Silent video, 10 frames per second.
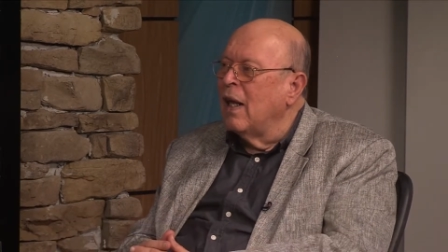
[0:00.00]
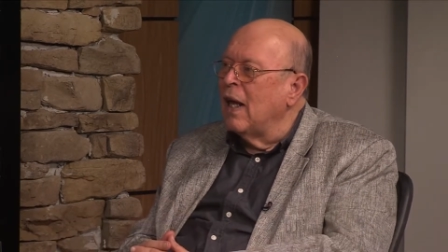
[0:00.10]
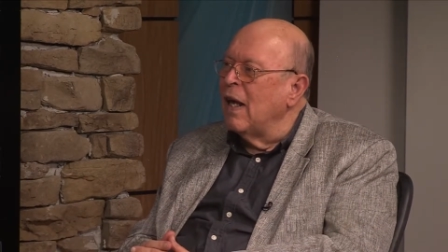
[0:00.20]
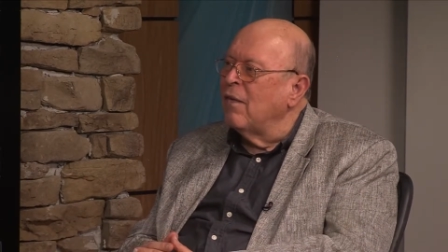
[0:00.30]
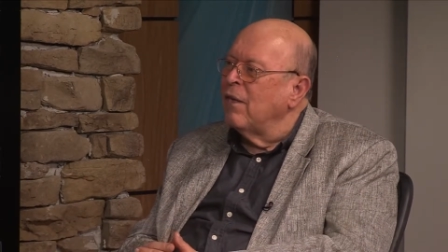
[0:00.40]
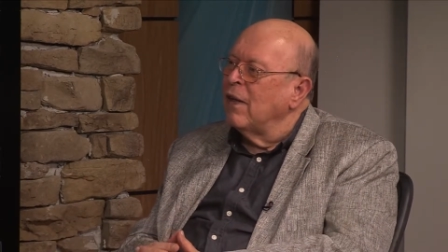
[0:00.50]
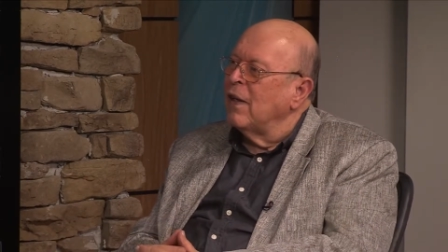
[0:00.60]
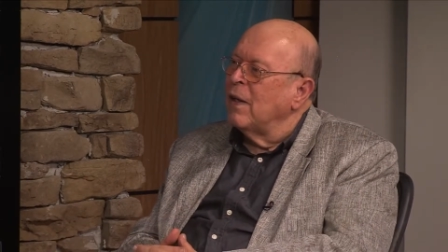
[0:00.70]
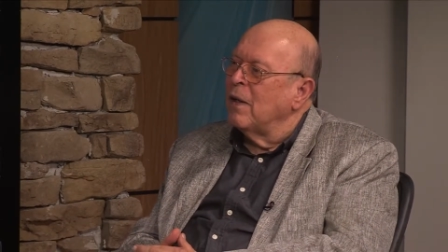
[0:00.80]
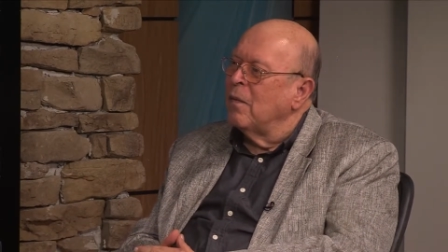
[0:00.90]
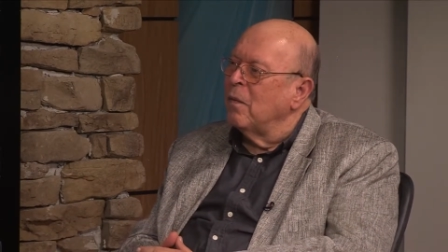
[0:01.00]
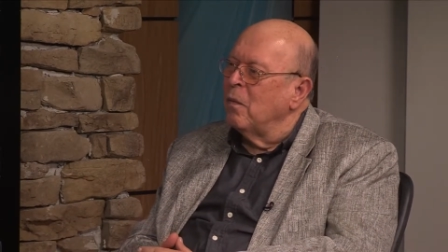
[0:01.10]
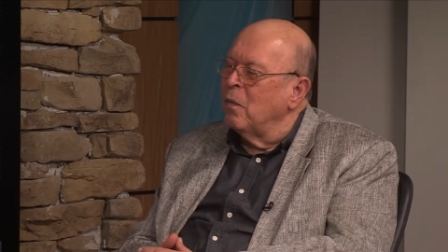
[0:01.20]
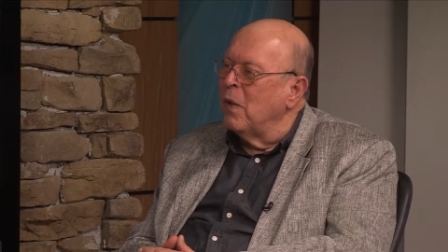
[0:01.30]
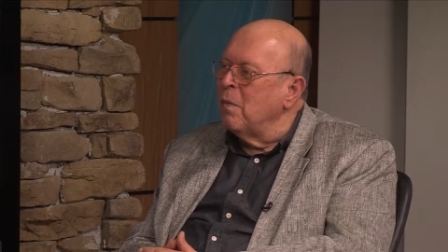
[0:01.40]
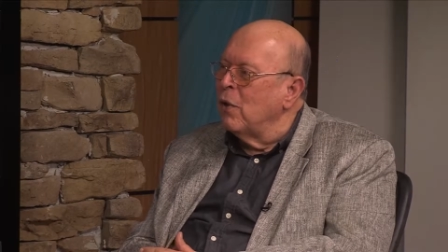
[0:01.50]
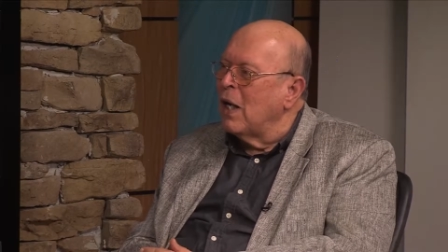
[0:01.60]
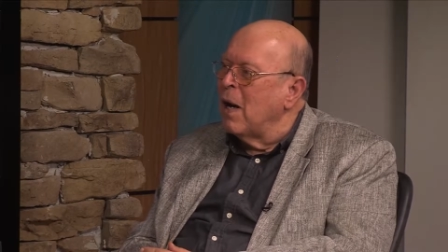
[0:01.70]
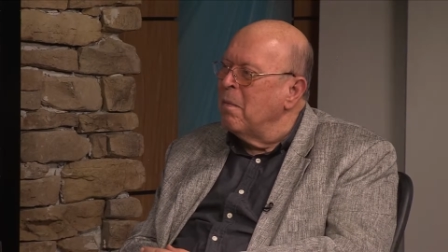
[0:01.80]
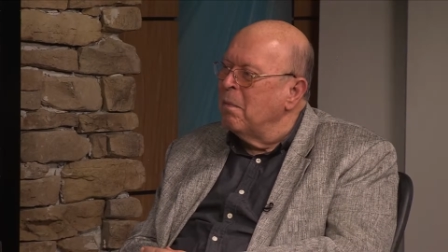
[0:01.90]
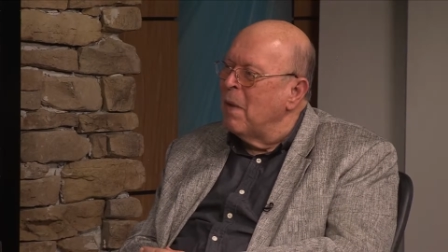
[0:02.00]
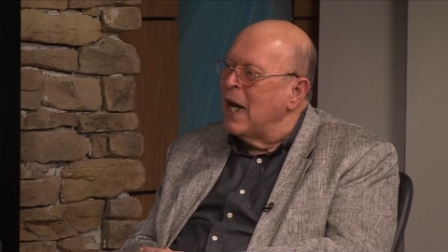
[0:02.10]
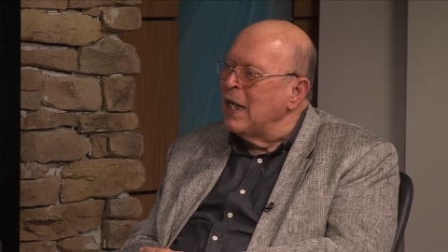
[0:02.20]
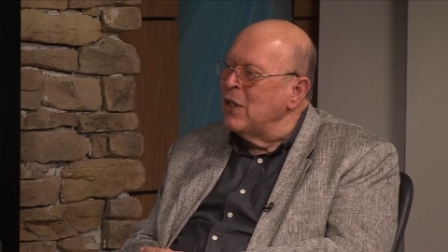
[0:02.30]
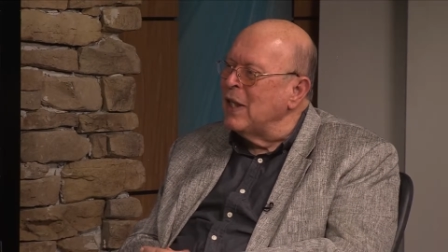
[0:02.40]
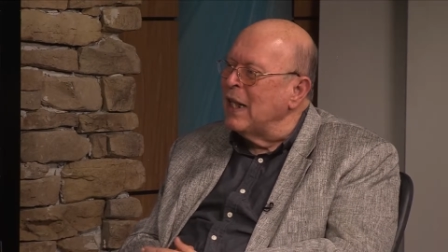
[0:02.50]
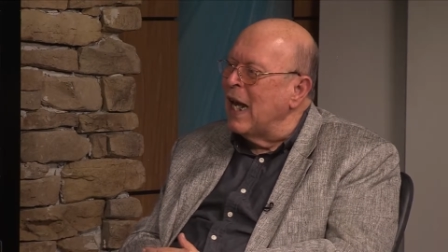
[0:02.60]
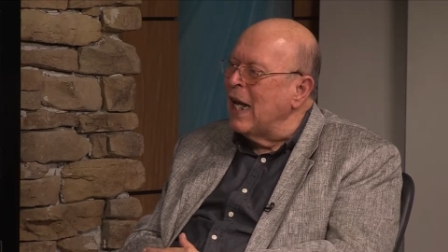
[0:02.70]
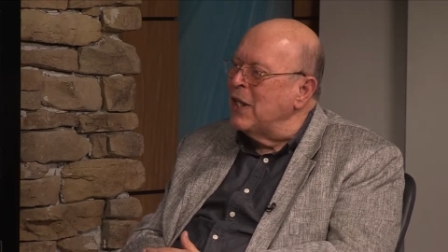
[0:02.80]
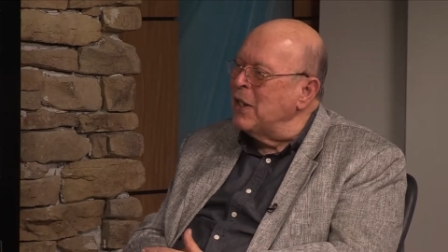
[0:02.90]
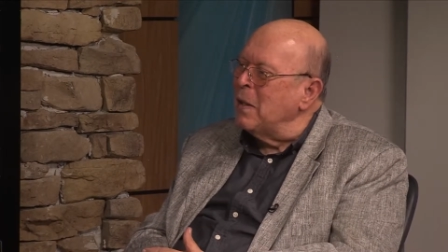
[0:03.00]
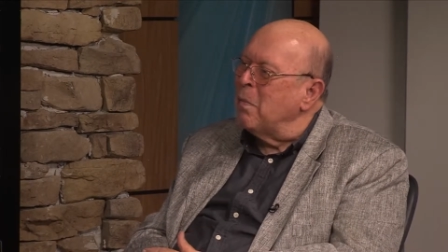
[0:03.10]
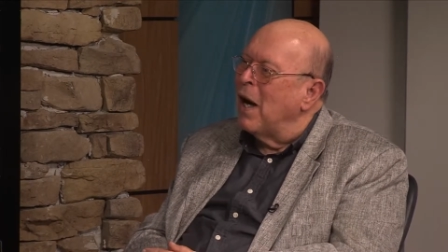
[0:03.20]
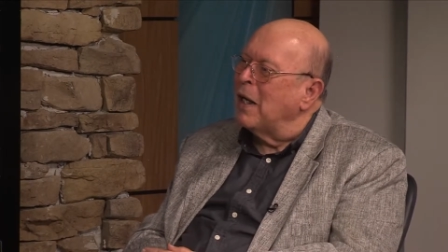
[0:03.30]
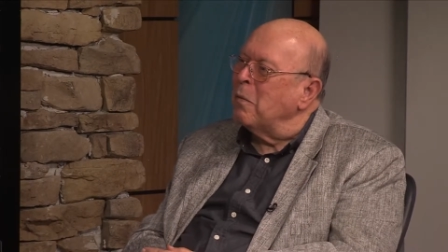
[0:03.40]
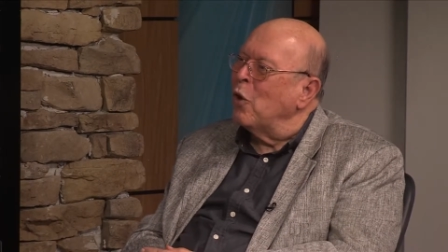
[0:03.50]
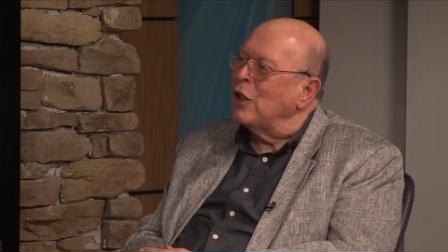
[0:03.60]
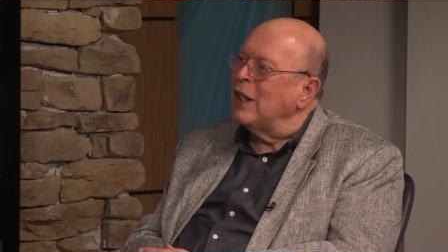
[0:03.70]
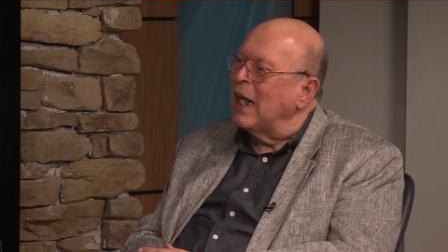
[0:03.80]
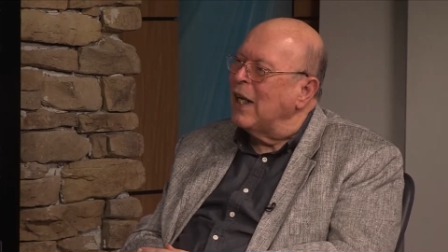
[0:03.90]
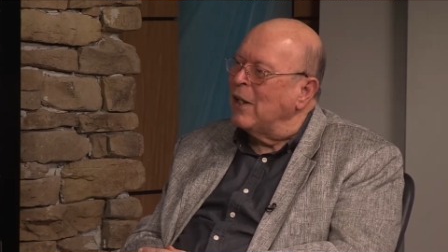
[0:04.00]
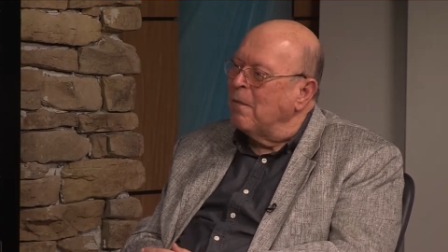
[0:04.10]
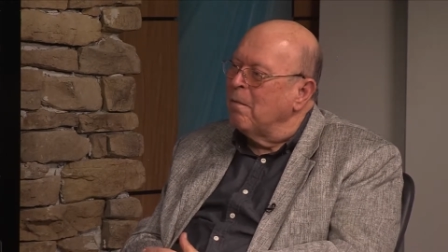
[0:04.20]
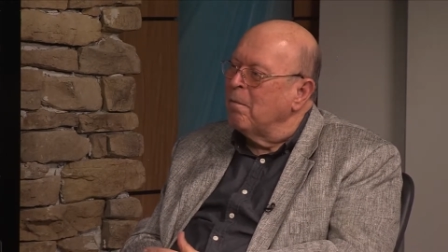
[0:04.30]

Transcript: if uh, we put our minds and heads and pocketbooks together.